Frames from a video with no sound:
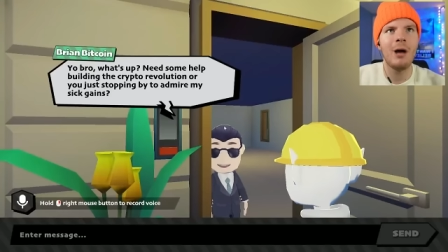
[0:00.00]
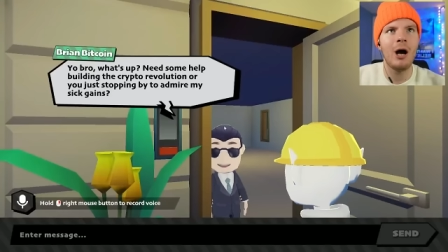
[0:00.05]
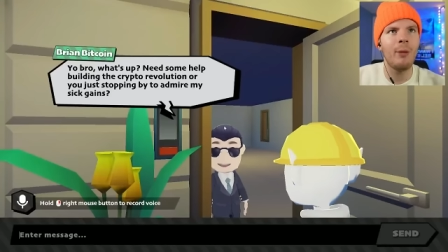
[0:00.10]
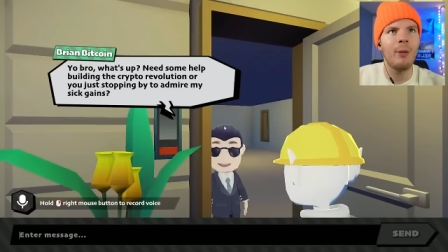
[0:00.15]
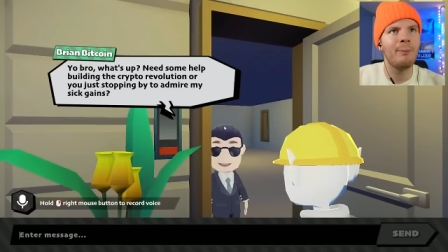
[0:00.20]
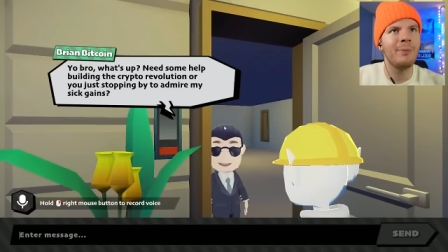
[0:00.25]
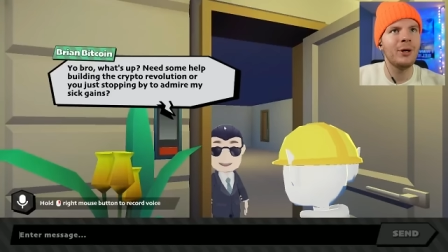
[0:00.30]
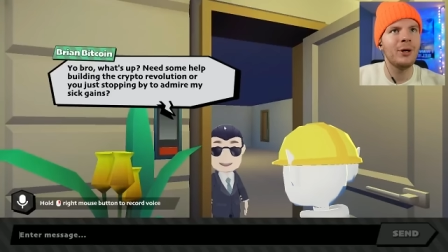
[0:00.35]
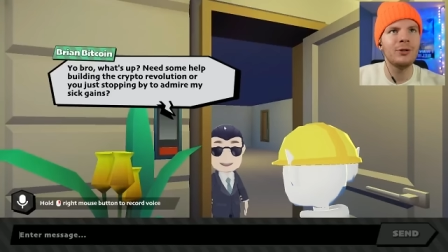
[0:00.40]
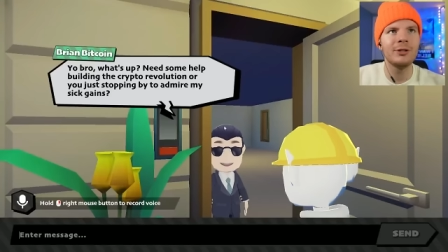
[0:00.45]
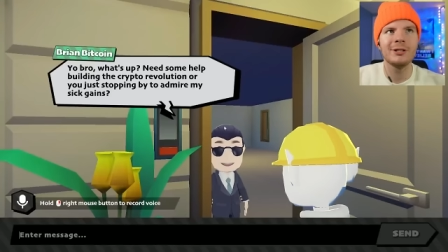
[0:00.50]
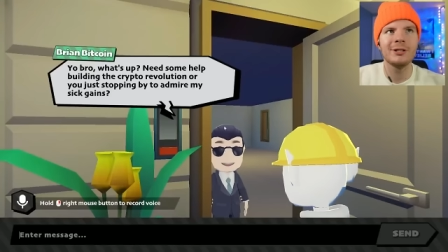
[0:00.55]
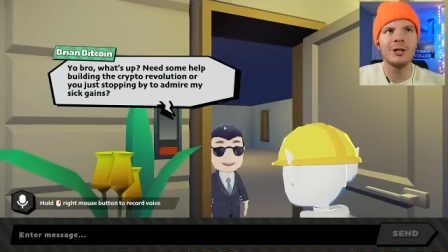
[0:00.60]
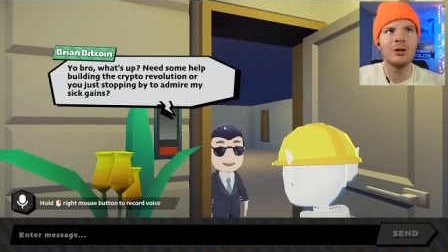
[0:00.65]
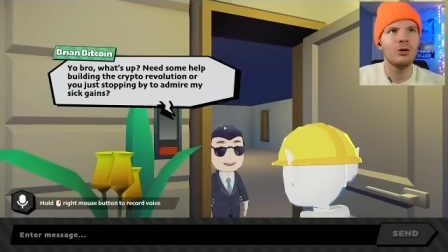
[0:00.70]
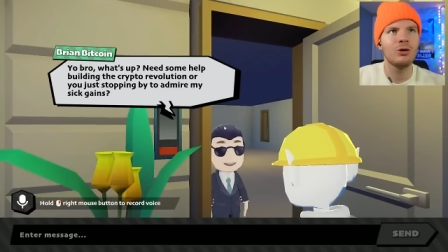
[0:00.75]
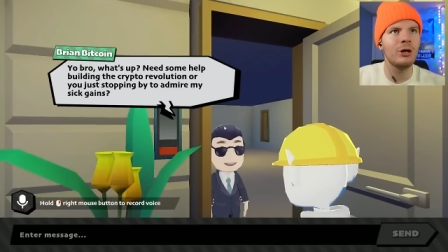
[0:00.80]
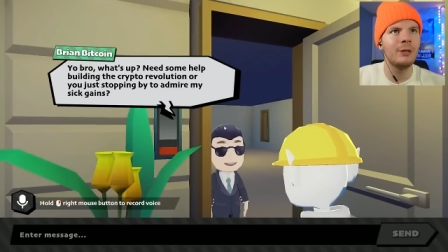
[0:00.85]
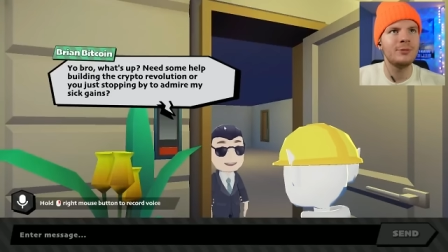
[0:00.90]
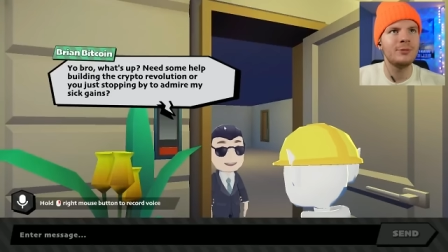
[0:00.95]
help building the
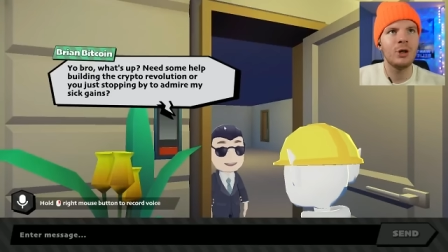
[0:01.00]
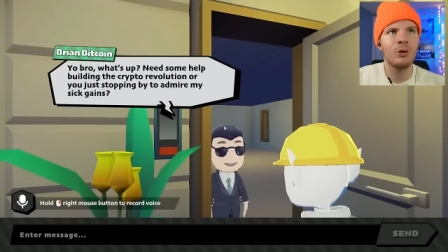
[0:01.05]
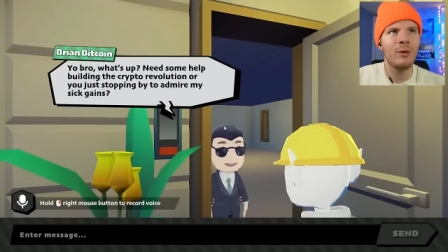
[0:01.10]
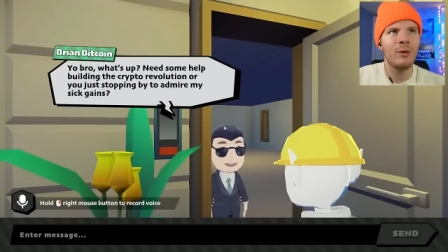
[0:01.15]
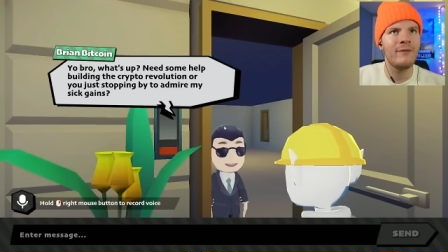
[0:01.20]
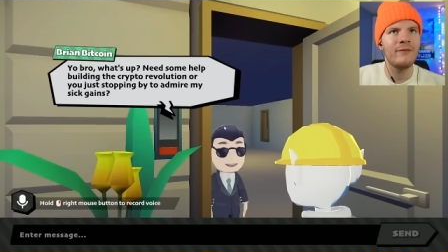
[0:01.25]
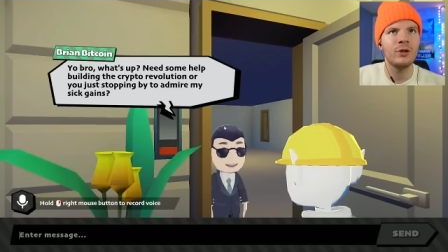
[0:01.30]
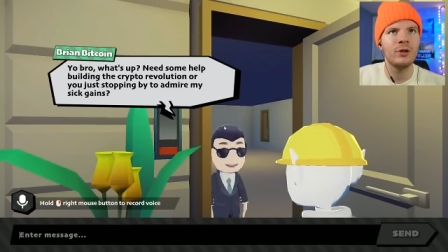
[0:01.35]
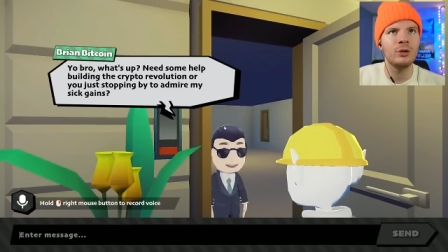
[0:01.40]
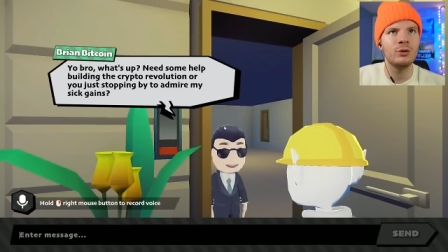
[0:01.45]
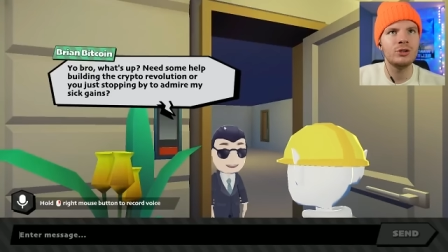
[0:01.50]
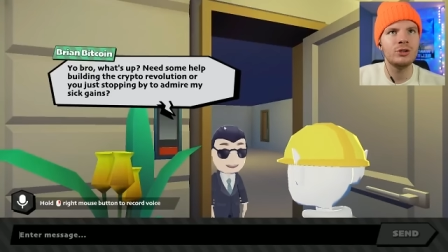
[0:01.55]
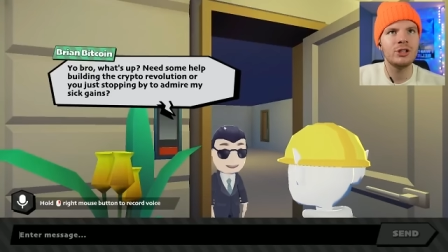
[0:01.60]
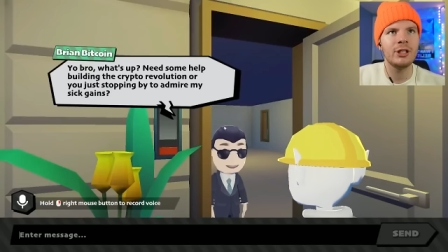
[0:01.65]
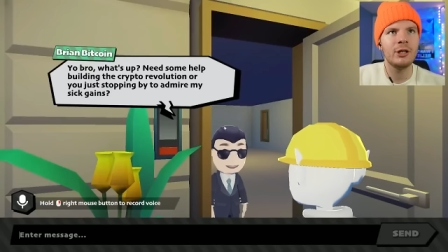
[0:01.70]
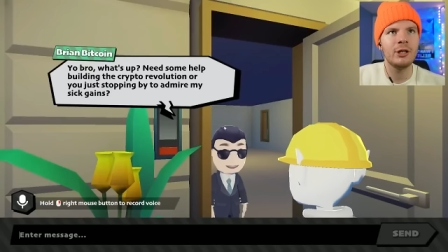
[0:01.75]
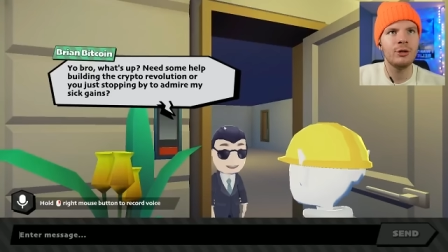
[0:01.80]
crypto revolution,